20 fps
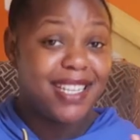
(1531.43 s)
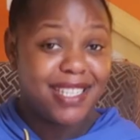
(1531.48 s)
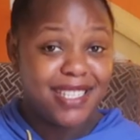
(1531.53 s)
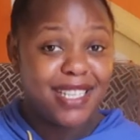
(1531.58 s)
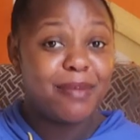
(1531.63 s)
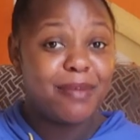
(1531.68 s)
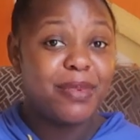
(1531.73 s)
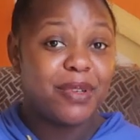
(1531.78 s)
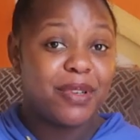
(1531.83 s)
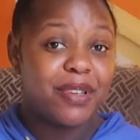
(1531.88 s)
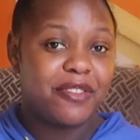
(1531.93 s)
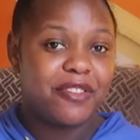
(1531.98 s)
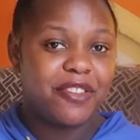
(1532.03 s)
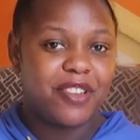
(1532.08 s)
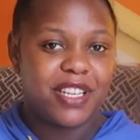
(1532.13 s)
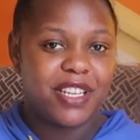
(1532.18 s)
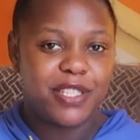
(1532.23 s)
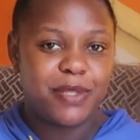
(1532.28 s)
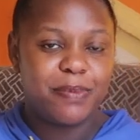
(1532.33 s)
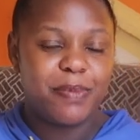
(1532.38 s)
it's a
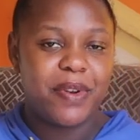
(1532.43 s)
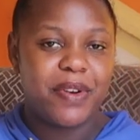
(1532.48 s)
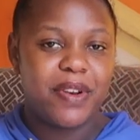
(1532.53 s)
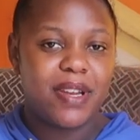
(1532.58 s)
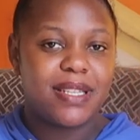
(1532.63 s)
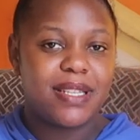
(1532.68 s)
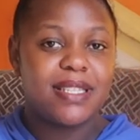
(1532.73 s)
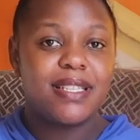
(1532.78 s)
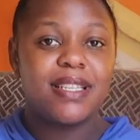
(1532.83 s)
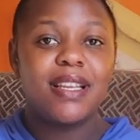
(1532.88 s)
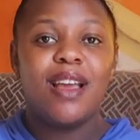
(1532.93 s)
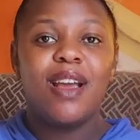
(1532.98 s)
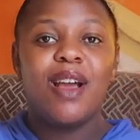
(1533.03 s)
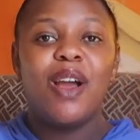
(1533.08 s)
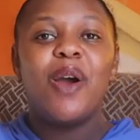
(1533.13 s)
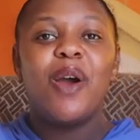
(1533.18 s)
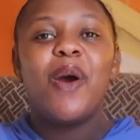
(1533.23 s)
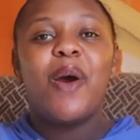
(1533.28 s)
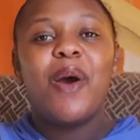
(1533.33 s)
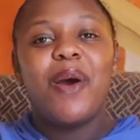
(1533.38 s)
beautiful experience
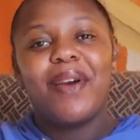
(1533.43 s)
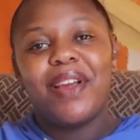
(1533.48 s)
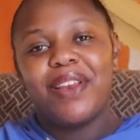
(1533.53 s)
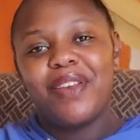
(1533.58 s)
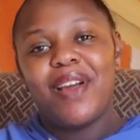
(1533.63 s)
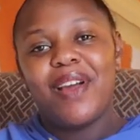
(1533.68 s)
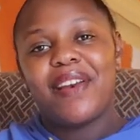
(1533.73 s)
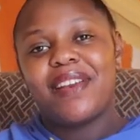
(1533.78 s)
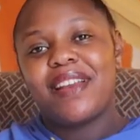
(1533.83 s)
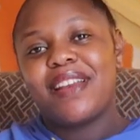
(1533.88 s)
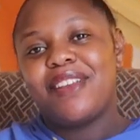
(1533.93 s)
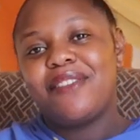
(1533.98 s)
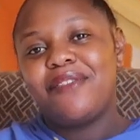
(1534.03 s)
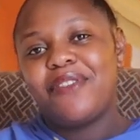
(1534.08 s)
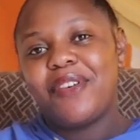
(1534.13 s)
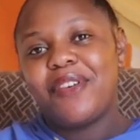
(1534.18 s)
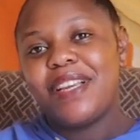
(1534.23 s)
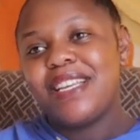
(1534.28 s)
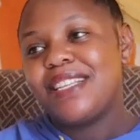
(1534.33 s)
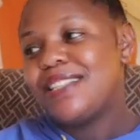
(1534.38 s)
when you're ready
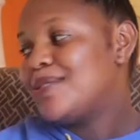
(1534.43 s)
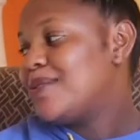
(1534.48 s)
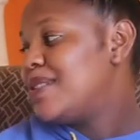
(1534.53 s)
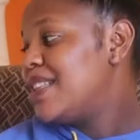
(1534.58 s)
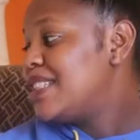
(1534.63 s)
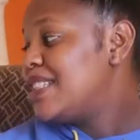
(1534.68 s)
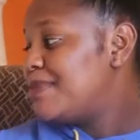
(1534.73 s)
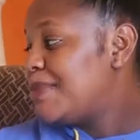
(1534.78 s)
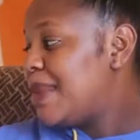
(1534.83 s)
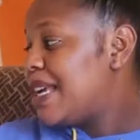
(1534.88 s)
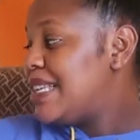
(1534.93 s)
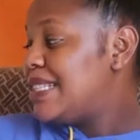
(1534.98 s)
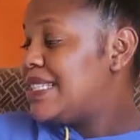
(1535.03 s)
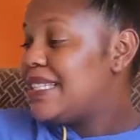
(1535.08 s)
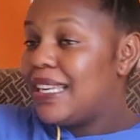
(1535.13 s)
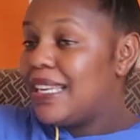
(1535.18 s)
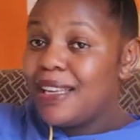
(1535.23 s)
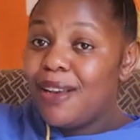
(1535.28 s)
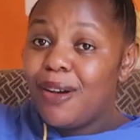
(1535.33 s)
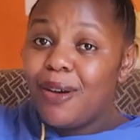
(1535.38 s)
for it. So that's my
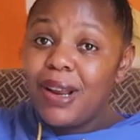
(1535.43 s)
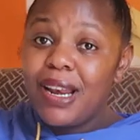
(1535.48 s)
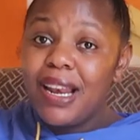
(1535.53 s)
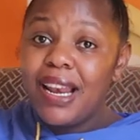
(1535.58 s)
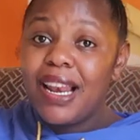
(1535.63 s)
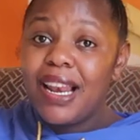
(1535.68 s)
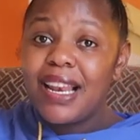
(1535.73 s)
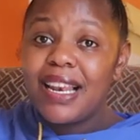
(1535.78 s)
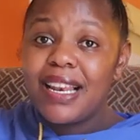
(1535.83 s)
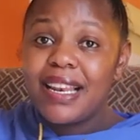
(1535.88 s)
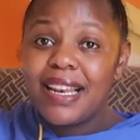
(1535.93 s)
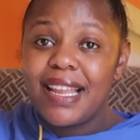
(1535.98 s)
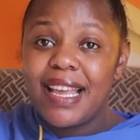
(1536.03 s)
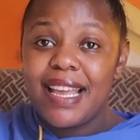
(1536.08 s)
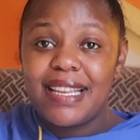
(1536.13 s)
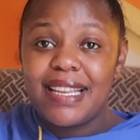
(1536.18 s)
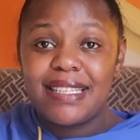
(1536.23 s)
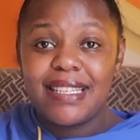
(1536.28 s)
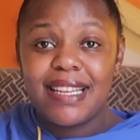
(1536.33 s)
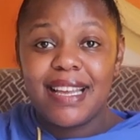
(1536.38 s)
Eastleigh haul,
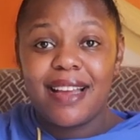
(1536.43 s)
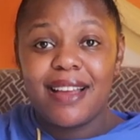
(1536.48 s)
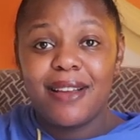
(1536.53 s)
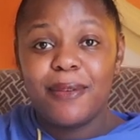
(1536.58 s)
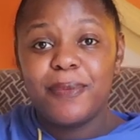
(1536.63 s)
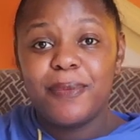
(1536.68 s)
and